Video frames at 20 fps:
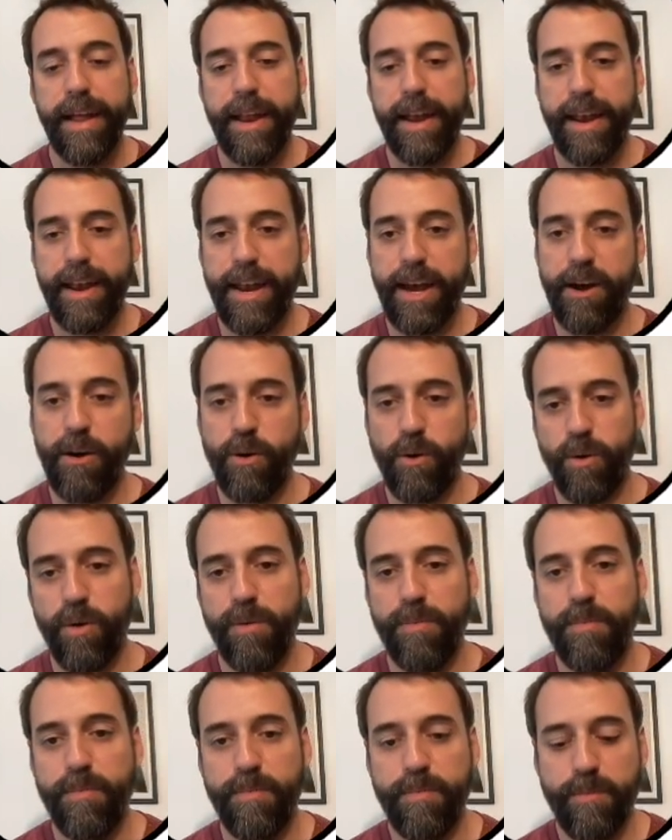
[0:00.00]

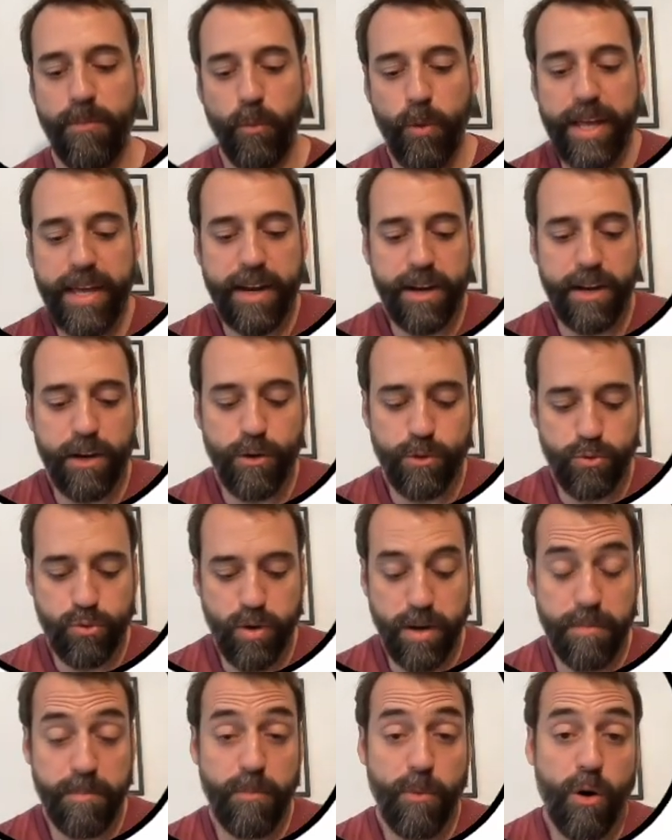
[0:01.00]
Now, we can go to
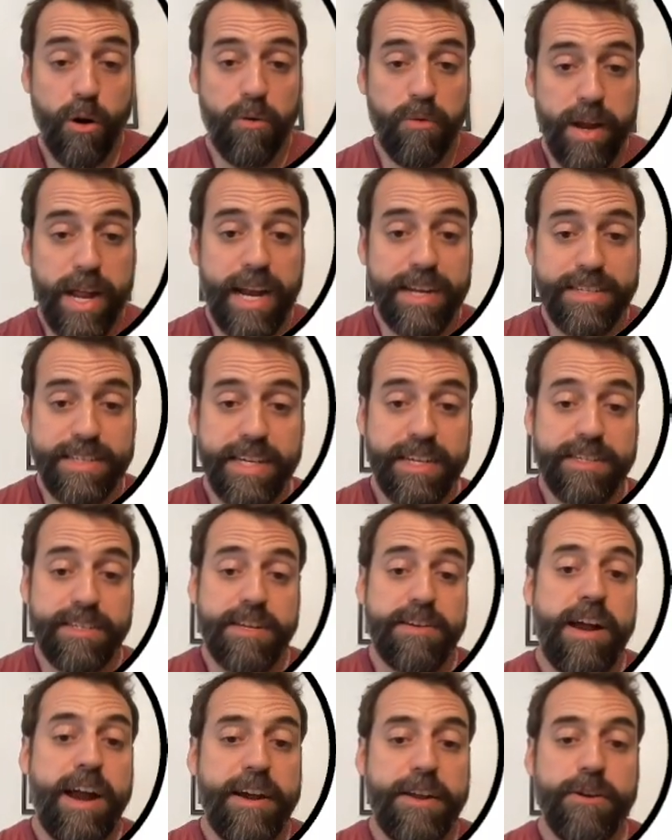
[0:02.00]
a more realistic
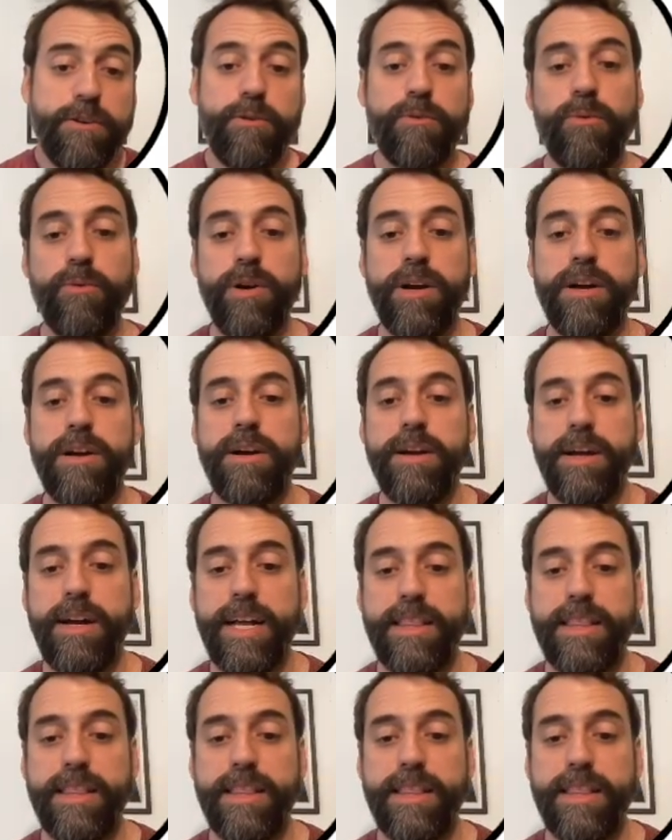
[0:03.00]
scenario where,